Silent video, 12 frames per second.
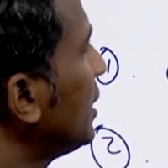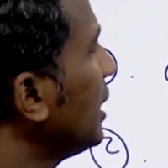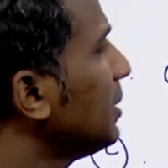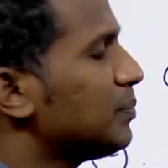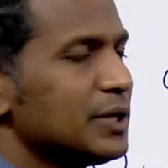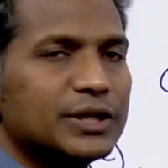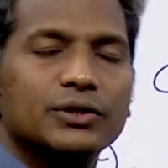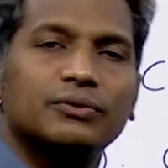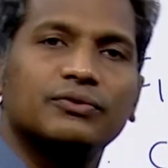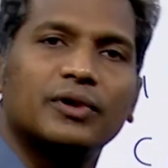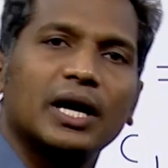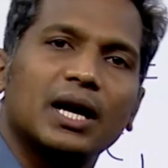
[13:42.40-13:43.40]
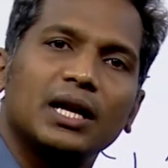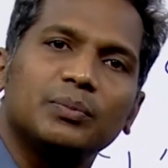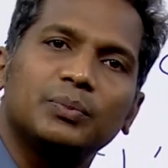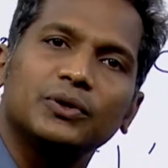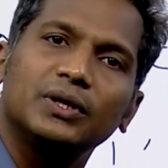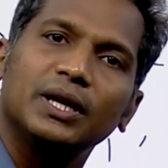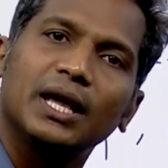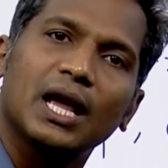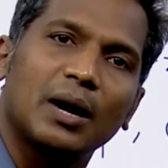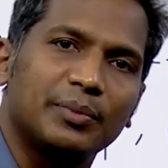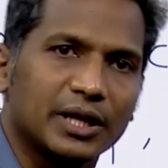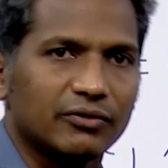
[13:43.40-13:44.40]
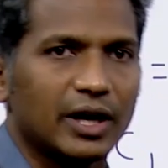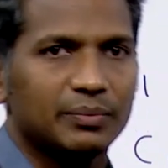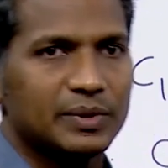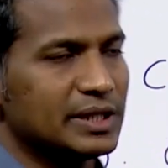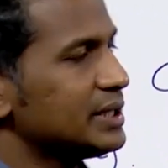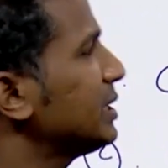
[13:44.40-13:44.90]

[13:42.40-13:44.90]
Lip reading: in place of y I will put capital Y plus